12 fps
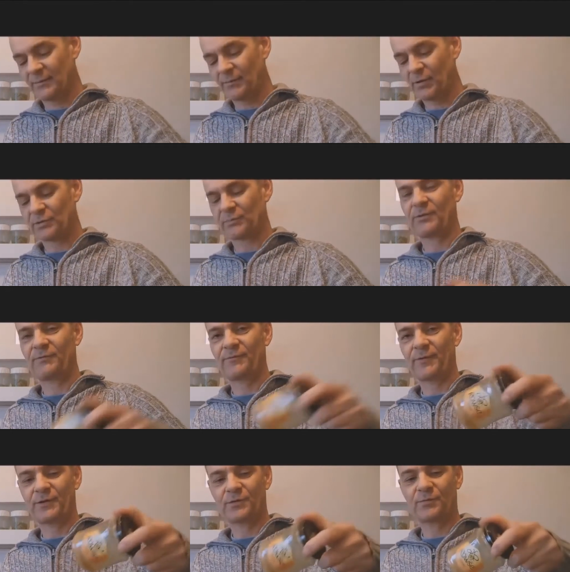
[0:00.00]
And by the time you
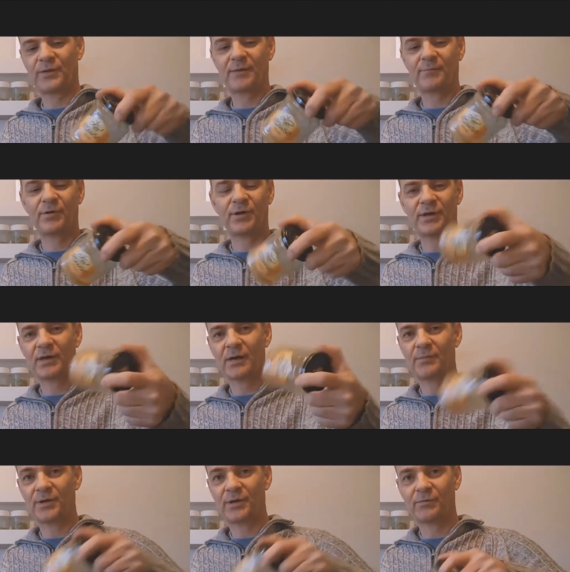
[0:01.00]
finish with that and put it in the
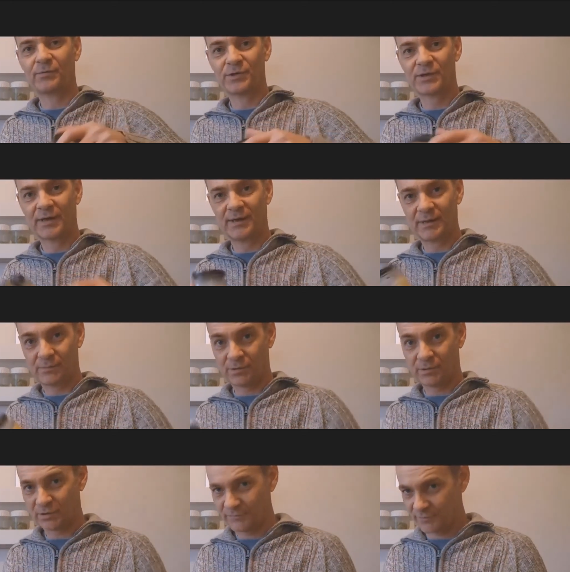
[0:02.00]
cupboard, it will stay
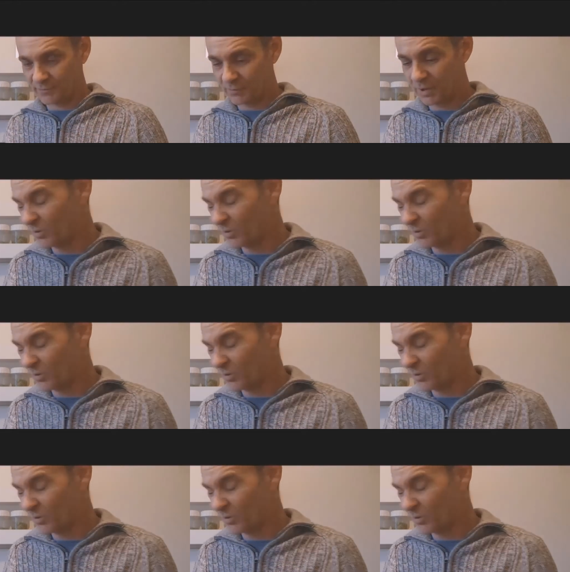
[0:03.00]
liquidised for a